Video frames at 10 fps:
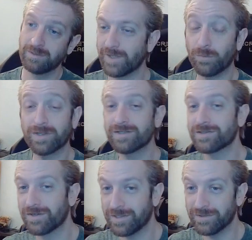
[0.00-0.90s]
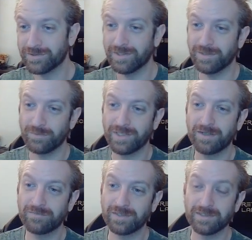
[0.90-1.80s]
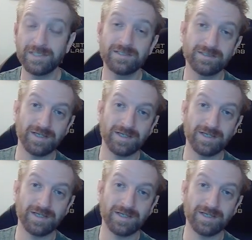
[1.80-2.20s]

I wanted to start here today. We have a leaked